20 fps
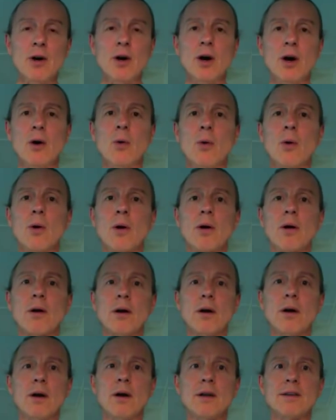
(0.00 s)
or
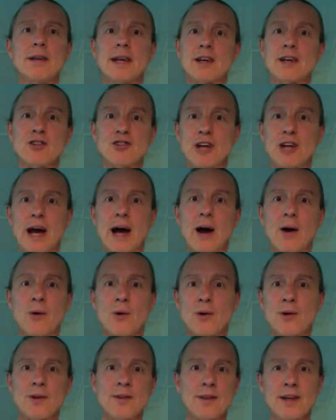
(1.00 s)
take a
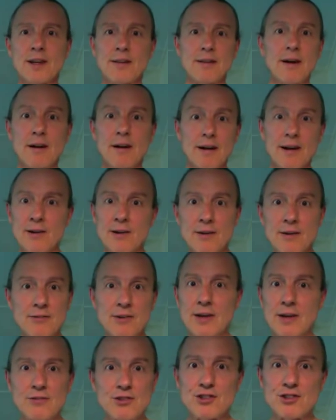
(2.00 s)
shower and think, there, I never
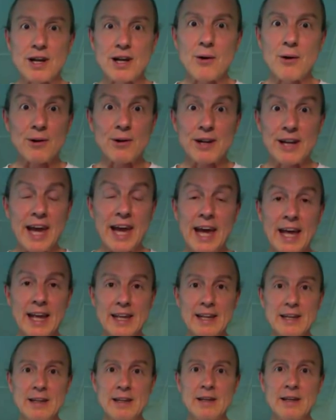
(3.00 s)
have to shower again.
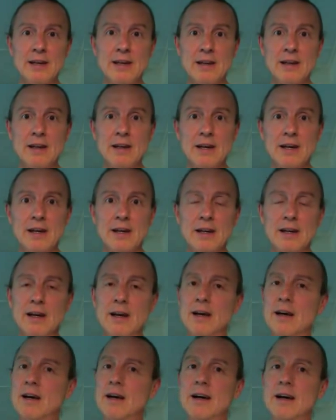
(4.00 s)

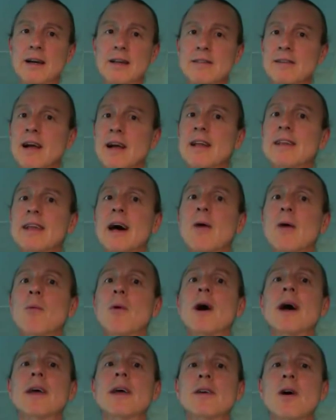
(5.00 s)
Ah, it's not that
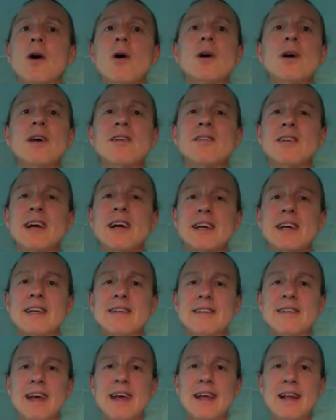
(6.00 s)
way. Yoga is like a
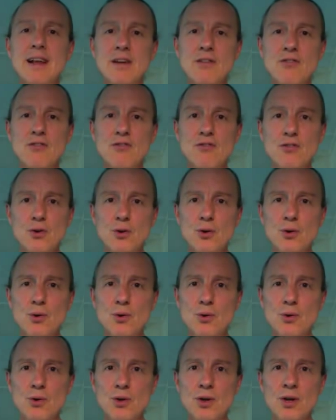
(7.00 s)
daily
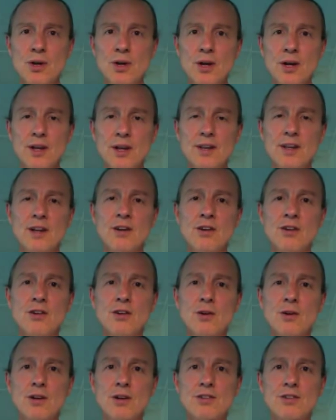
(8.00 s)
food that
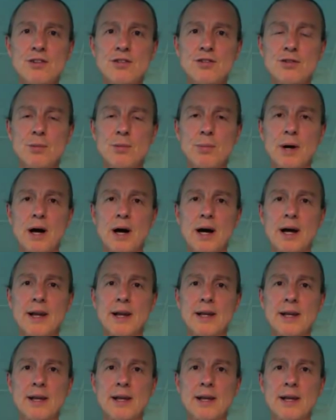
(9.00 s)
nourishes your body.